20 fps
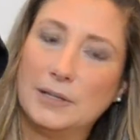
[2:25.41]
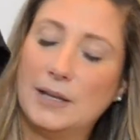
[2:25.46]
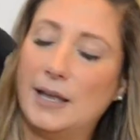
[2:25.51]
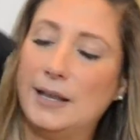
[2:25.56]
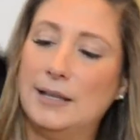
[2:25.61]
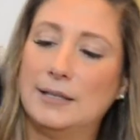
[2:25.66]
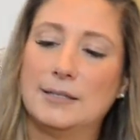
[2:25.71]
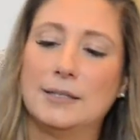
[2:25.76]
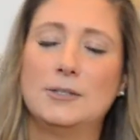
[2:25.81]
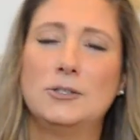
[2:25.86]
And
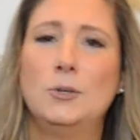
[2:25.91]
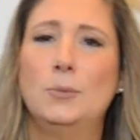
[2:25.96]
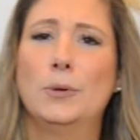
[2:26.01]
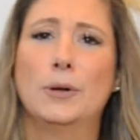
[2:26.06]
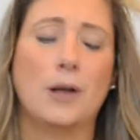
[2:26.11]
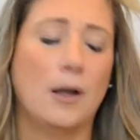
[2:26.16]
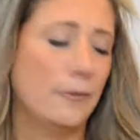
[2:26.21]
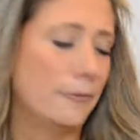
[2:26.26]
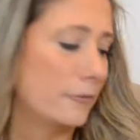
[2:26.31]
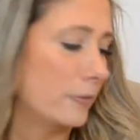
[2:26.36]
it's a super
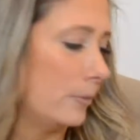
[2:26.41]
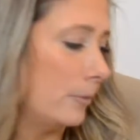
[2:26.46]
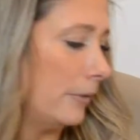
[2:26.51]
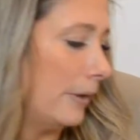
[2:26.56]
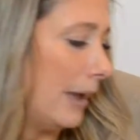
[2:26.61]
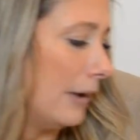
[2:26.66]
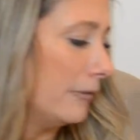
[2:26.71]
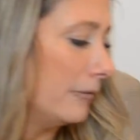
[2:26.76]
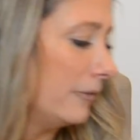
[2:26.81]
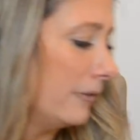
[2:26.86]
comfortable
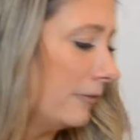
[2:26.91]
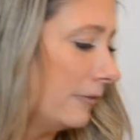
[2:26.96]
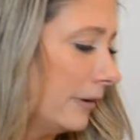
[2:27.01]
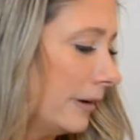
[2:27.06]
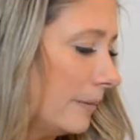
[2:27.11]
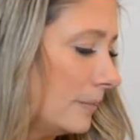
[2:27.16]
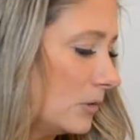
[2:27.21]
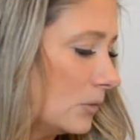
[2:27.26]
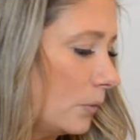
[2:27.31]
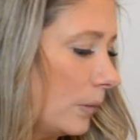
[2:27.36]
outfit for
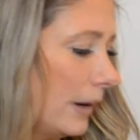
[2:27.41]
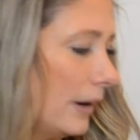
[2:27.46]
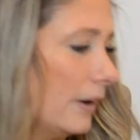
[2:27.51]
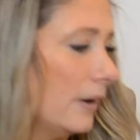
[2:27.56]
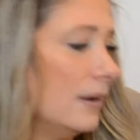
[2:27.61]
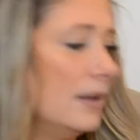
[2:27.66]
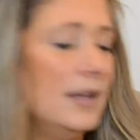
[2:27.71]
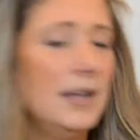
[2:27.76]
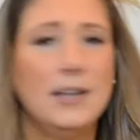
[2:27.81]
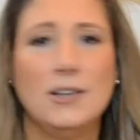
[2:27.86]
him to
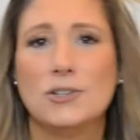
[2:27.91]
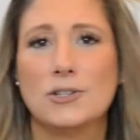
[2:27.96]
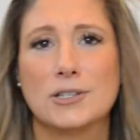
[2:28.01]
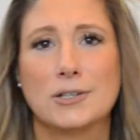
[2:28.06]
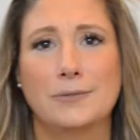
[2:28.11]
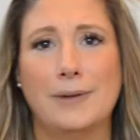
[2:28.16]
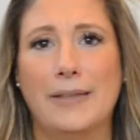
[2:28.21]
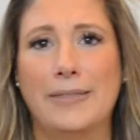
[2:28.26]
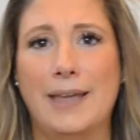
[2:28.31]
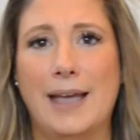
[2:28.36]
wear just
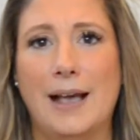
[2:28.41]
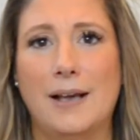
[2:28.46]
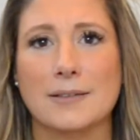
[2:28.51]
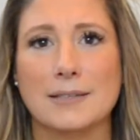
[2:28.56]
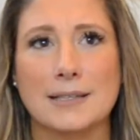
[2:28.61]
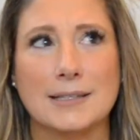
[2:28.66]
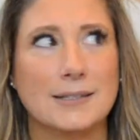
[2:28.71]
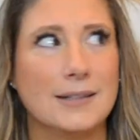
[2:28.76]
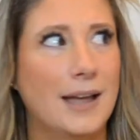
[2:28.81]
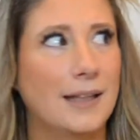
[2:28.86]
around the house.
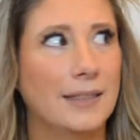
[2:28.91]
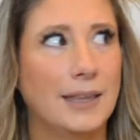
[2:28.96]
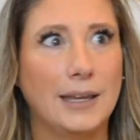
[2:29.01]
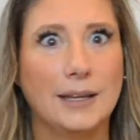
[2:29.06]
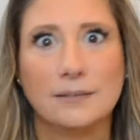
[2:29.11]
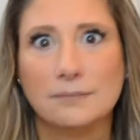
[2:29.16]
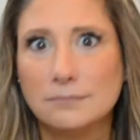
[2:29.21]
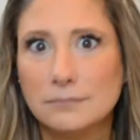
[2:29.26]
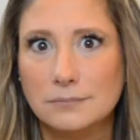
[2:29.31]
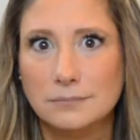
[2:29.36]
It's not like
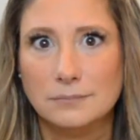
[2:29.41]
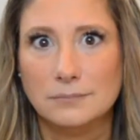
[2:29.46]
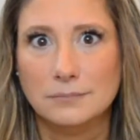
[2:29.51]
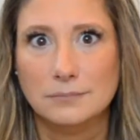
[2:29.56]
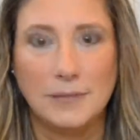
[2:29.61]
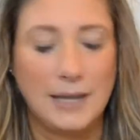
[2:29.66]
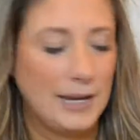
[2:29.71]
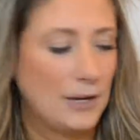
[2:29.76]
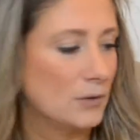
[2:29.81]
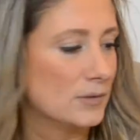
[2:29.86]

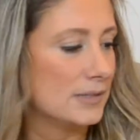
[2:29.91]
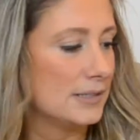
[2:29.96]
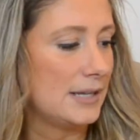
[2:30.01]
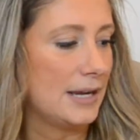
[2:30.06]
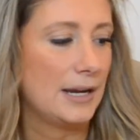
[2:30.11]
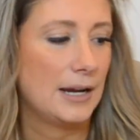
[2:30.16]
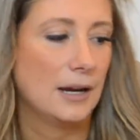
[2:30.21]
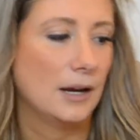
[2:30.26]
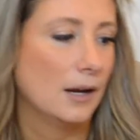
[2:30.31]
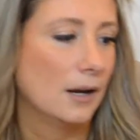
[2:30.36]
he goes to
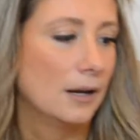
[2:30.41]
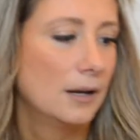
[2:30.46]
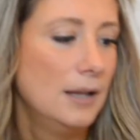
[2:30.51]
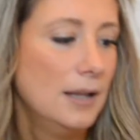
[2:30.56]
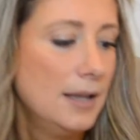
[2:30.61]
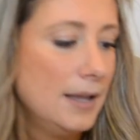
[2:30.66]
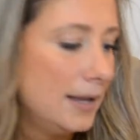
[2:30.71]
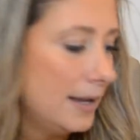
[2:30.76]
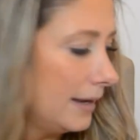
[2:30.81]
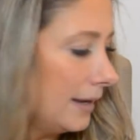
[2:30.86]
daycare.
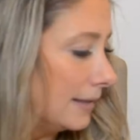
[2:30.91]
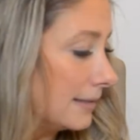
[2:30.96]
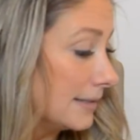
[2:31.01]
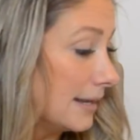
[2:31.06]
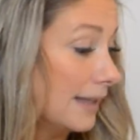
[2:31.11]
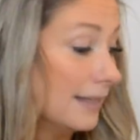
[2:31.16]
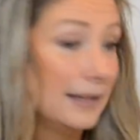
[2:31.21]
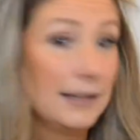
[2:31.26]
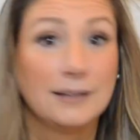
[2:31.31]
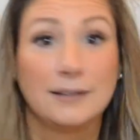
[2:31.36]
It's
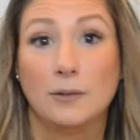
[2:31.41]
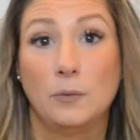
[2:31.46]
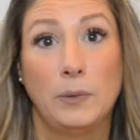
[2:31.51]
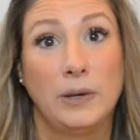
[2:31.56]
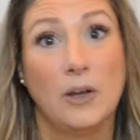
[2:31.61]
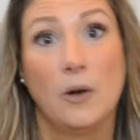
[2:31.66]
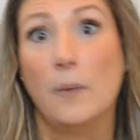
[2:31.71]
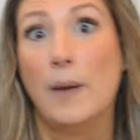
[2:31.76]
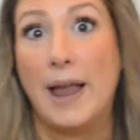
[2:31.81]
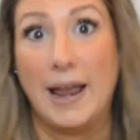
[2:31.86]
not like we
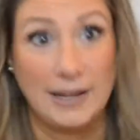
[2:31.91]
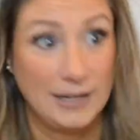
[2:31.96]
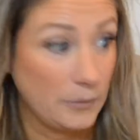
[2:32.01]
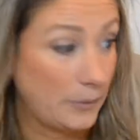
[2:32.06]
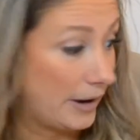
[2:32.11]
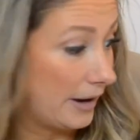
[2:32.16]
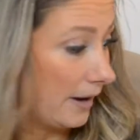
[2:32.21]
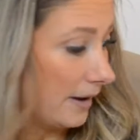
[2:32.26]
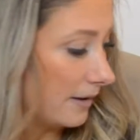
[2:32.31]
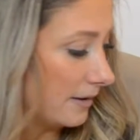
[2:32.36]
go
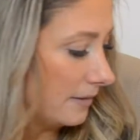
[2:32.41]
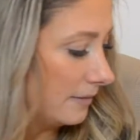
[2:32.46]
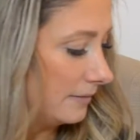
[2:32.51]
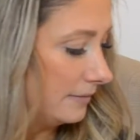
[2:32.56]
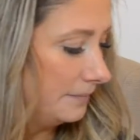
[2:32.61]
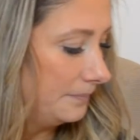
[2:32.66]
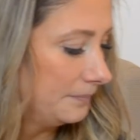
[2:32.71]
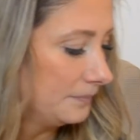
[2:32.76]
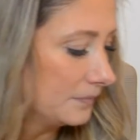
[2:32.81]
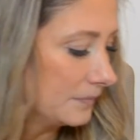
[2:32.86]
anywhere.
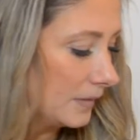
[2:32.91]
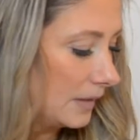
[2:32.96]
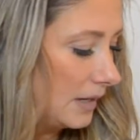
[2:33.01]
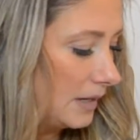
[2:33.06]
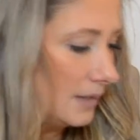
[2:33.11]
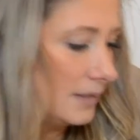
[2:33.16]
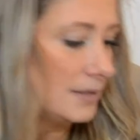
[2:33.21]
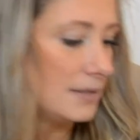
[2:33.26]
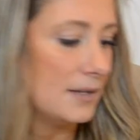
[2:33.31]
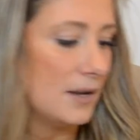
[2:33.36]

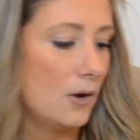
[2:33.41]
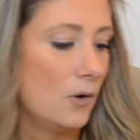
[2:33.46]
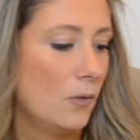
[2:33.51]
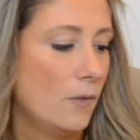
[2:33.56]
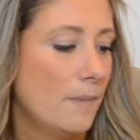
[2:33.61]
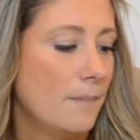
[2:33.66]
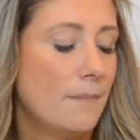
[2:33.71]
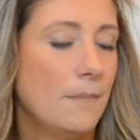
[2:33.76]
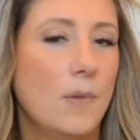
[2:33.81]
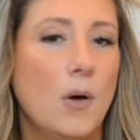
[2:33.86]

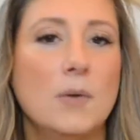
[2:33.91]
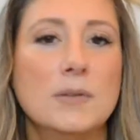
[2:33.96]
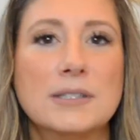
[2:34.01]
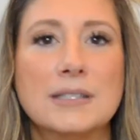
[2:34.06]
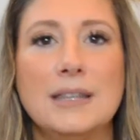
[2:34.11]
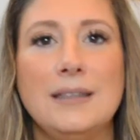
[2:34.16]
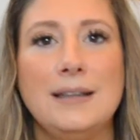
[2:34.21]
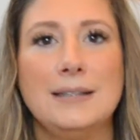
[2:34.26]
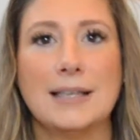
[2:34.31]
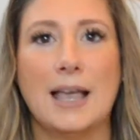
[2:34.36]
So most
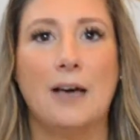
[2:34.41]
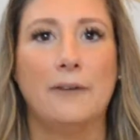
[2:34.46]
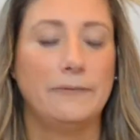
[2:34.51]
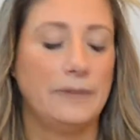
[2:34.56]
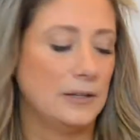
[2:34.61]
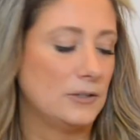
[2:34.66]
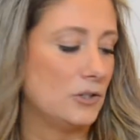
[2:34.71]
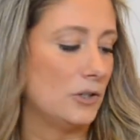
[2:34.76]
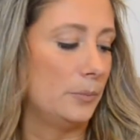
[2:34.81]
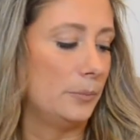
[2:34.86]
of these
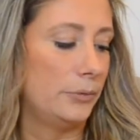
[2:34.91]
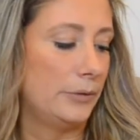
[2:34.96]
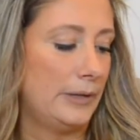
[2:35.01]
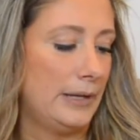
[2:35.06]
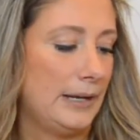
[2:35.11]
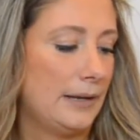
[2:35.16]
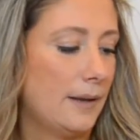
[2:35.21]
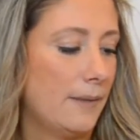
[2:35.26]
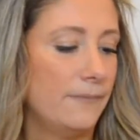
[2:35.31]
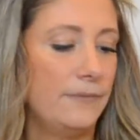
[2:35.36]
outfits are
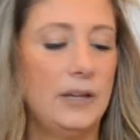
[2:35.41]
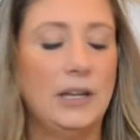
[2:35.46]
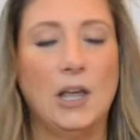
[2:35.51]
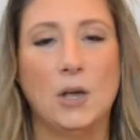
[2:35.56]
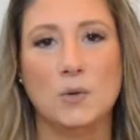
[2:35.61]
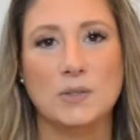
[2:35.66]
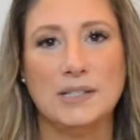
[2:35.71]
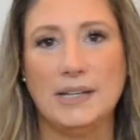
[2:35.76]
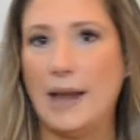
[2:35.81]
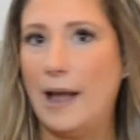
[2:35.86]
pretty comfy,
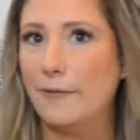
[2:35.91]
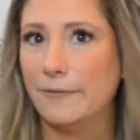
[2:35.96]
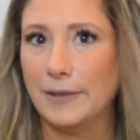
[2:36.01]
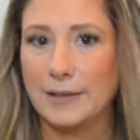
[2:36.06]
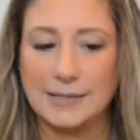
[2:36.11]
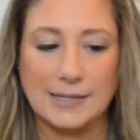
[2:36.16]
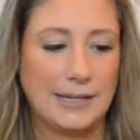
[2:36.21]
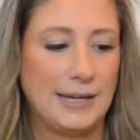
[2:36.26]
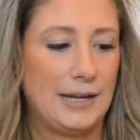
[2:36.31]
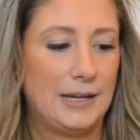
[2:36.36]
cozy
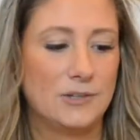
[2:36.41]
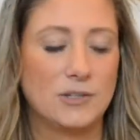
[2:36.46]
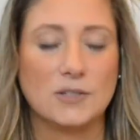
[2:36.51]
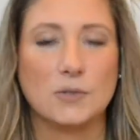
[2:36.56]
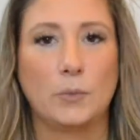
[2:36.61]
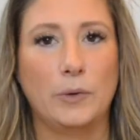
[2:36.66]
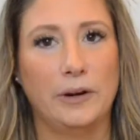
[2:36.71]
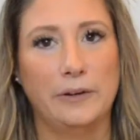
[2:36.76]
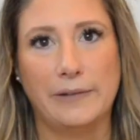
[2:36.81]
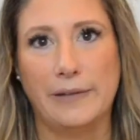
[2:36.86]
outfits that he can just
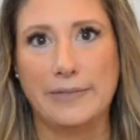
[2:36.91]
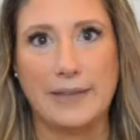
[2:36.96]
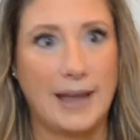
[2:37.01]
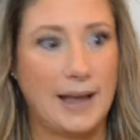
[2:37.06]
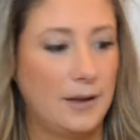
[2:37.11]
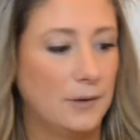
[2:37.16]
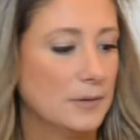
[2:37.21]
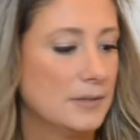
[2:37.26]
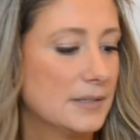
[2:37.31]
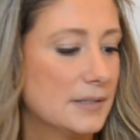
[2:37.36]
wear around the
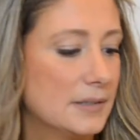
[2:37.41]
house.